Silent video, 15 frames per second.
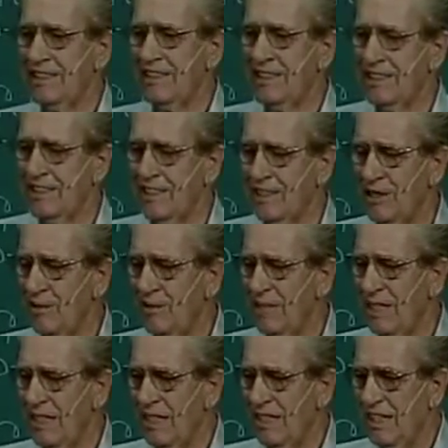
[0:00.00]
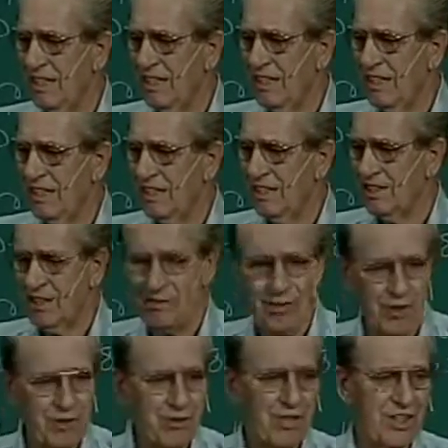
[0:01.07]
all the time, as I've
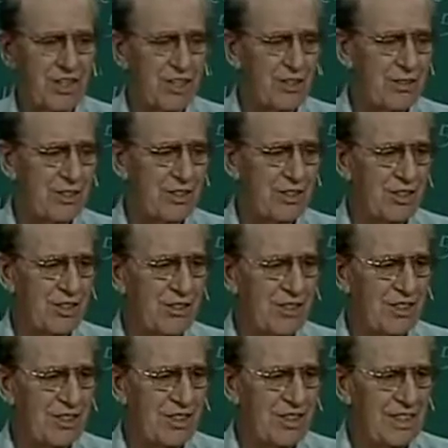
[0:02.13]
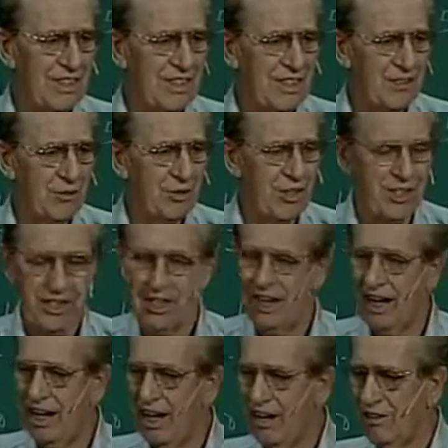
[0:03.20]
already alluded to,
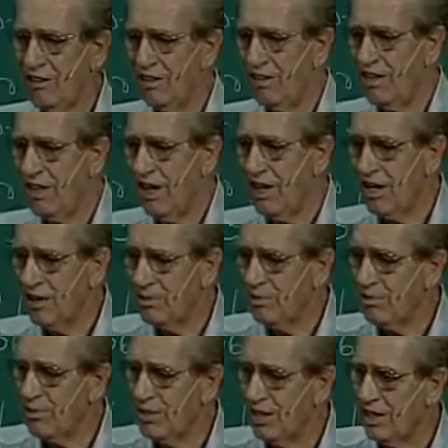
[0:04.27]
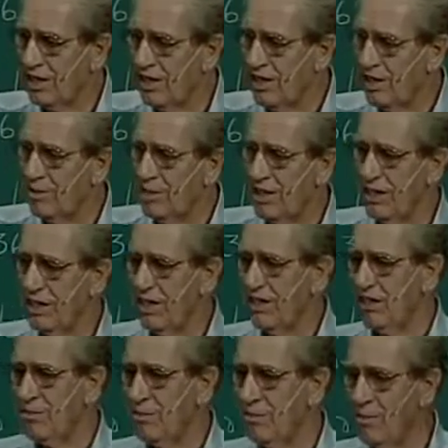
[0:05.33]
without him becoming
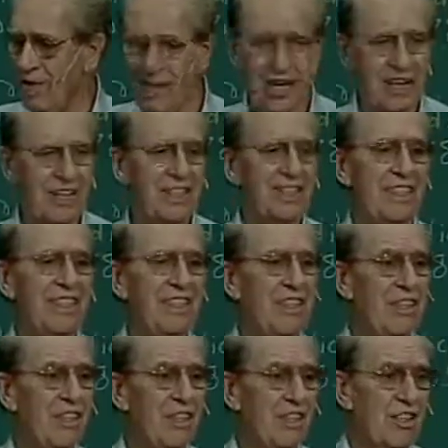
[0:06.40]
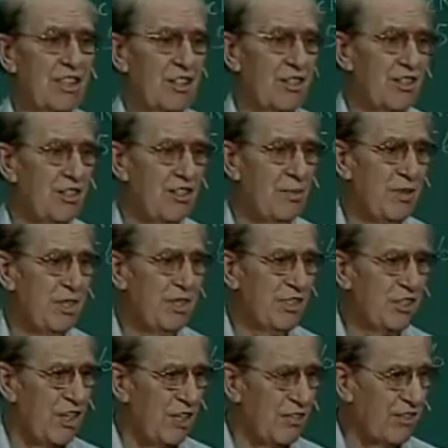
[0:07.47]
a man, could there have been
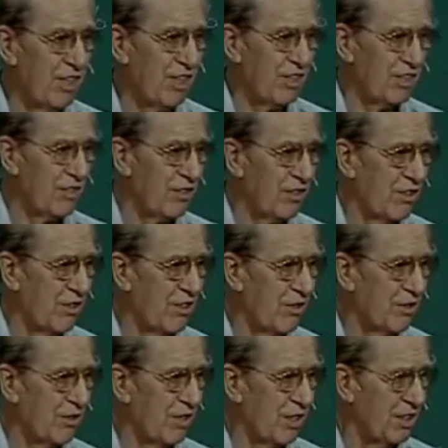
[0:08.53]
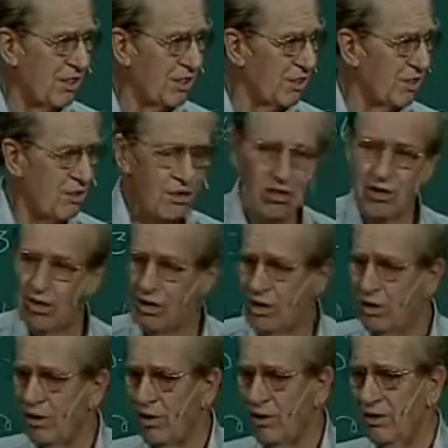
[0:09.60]
salvation for the human race?
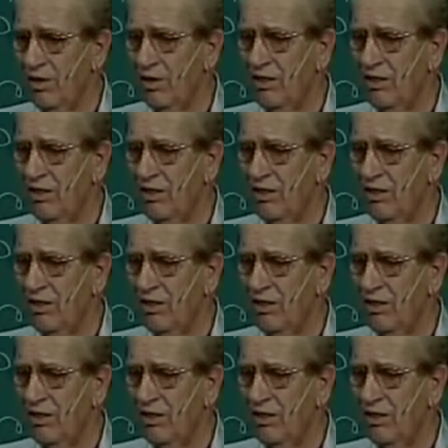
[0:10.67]
No.